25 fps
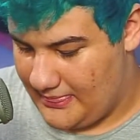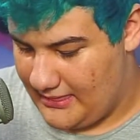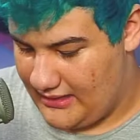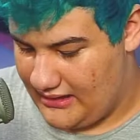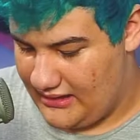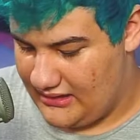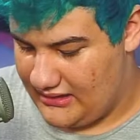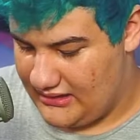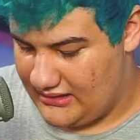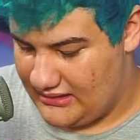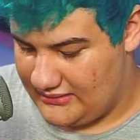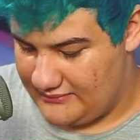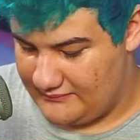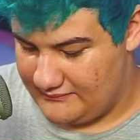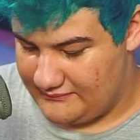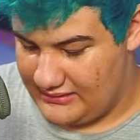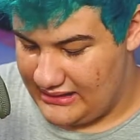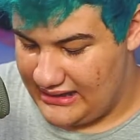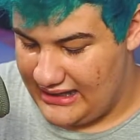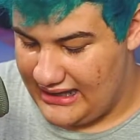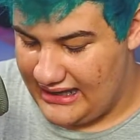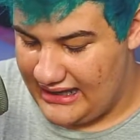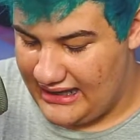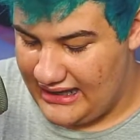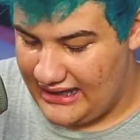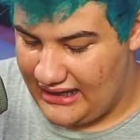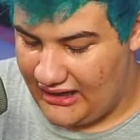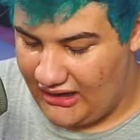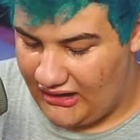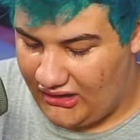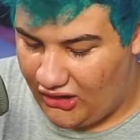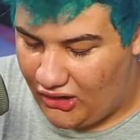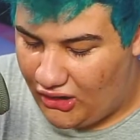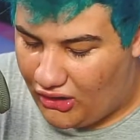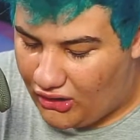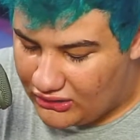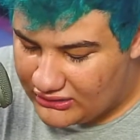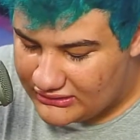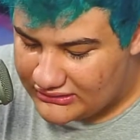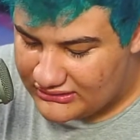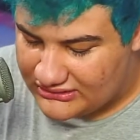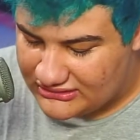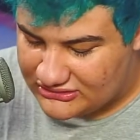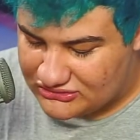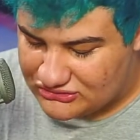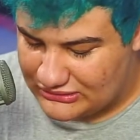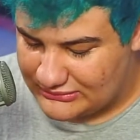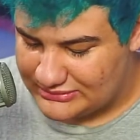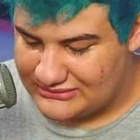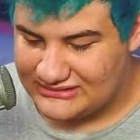Um, all the
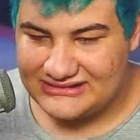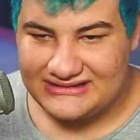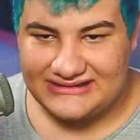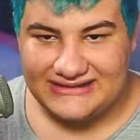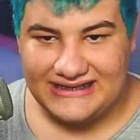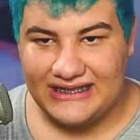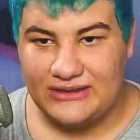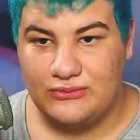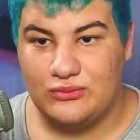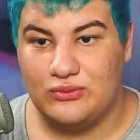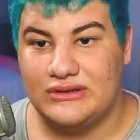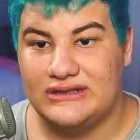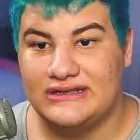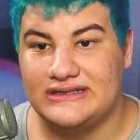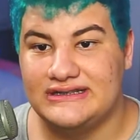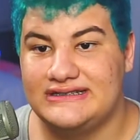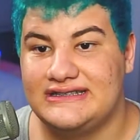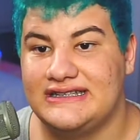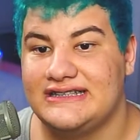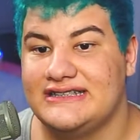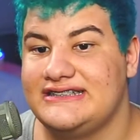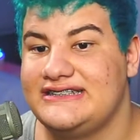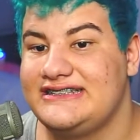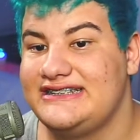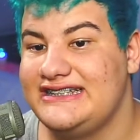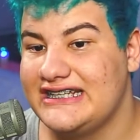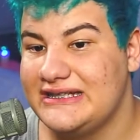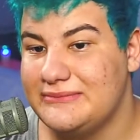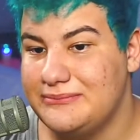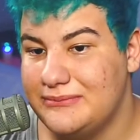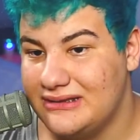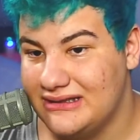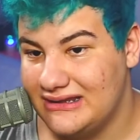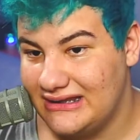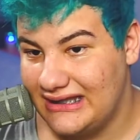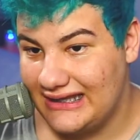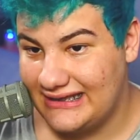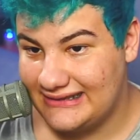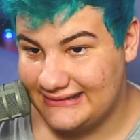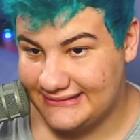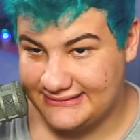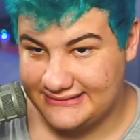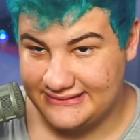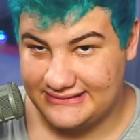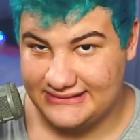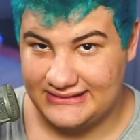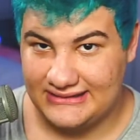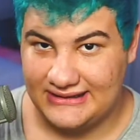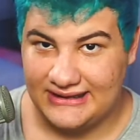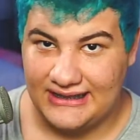description said was Sigma
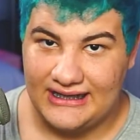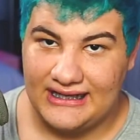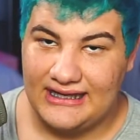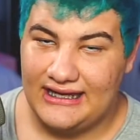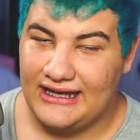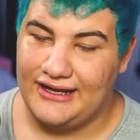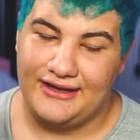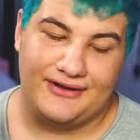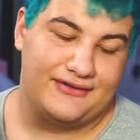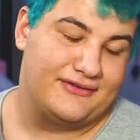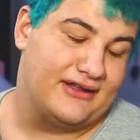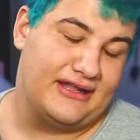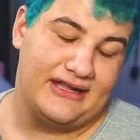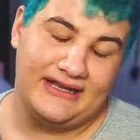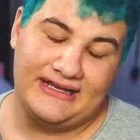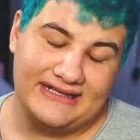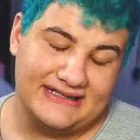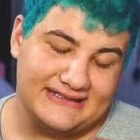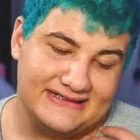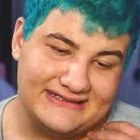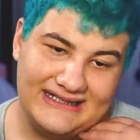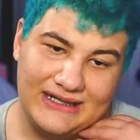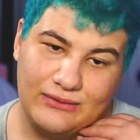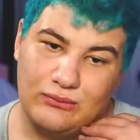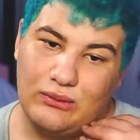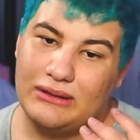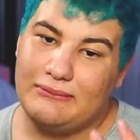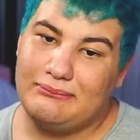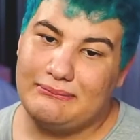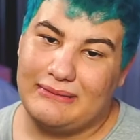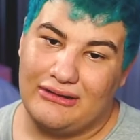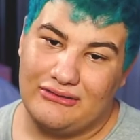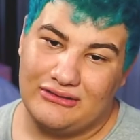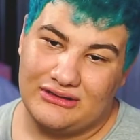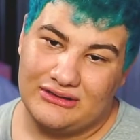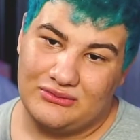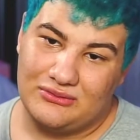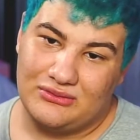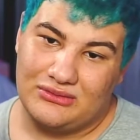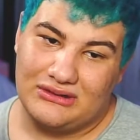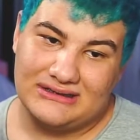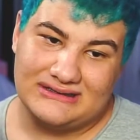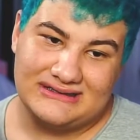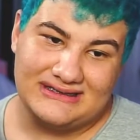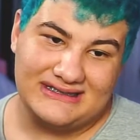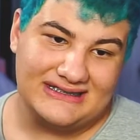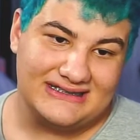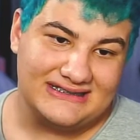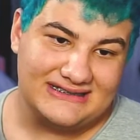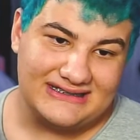lens. It didn't say what mount it was. It
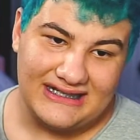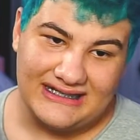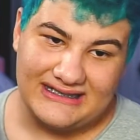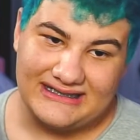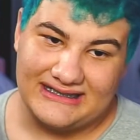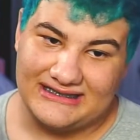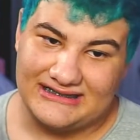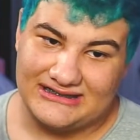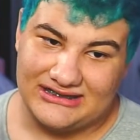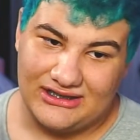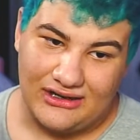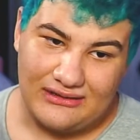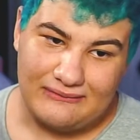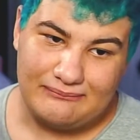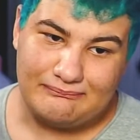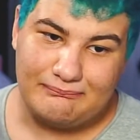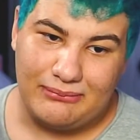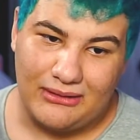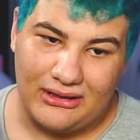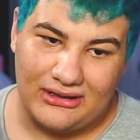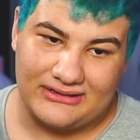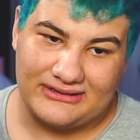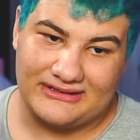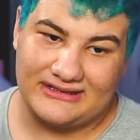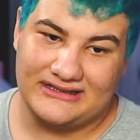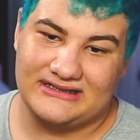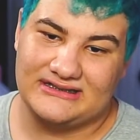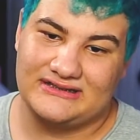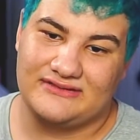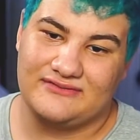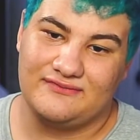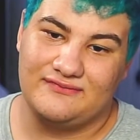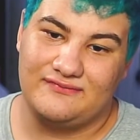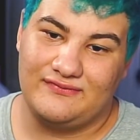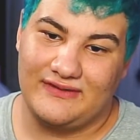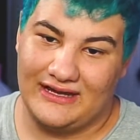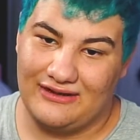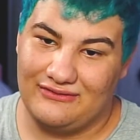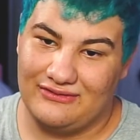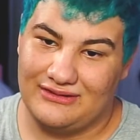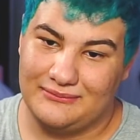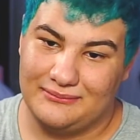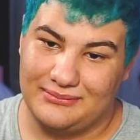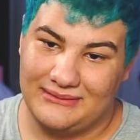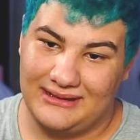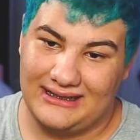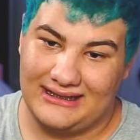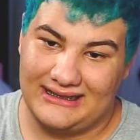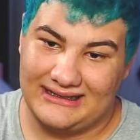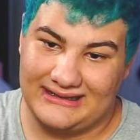didn't say anything. So I bought this very
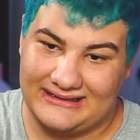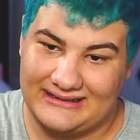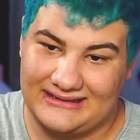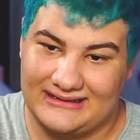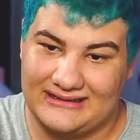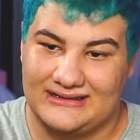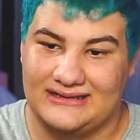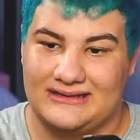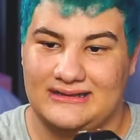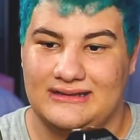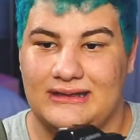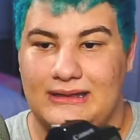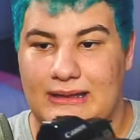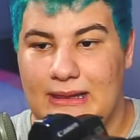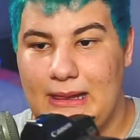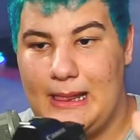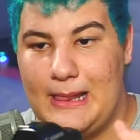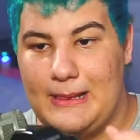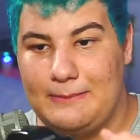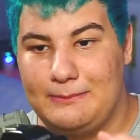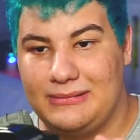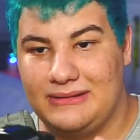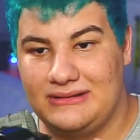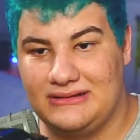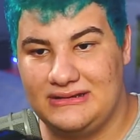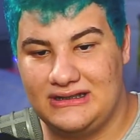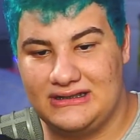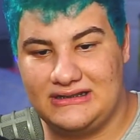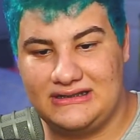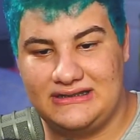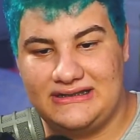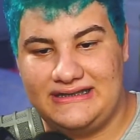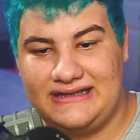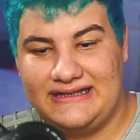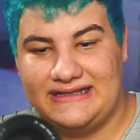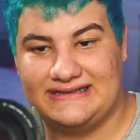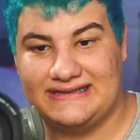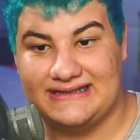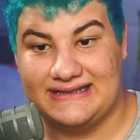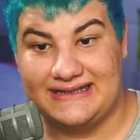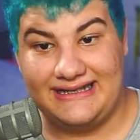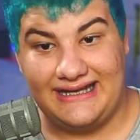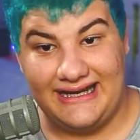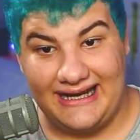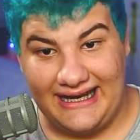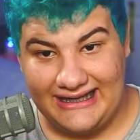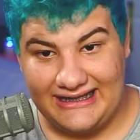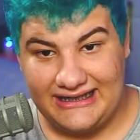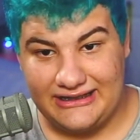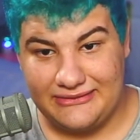blind. But luckily, it's a
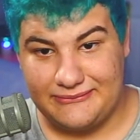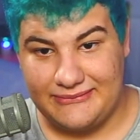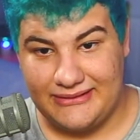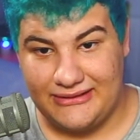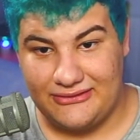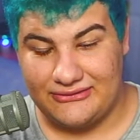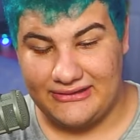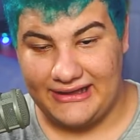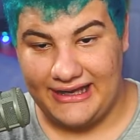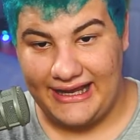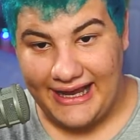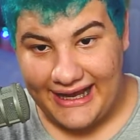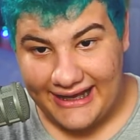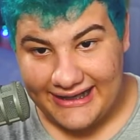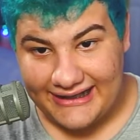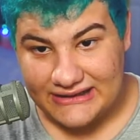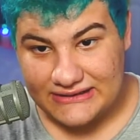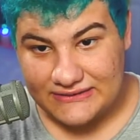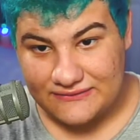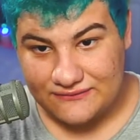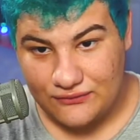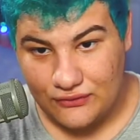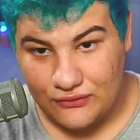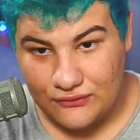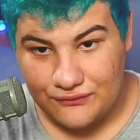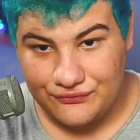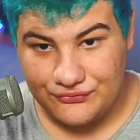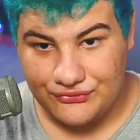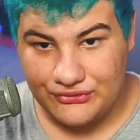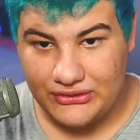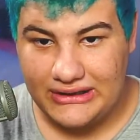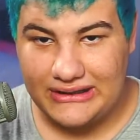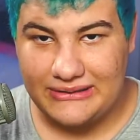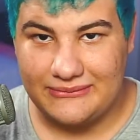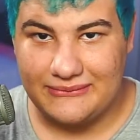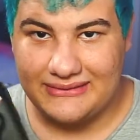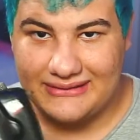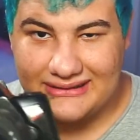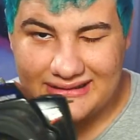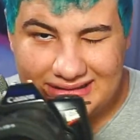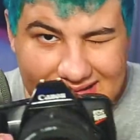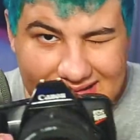Canon mount and it's full frame, and this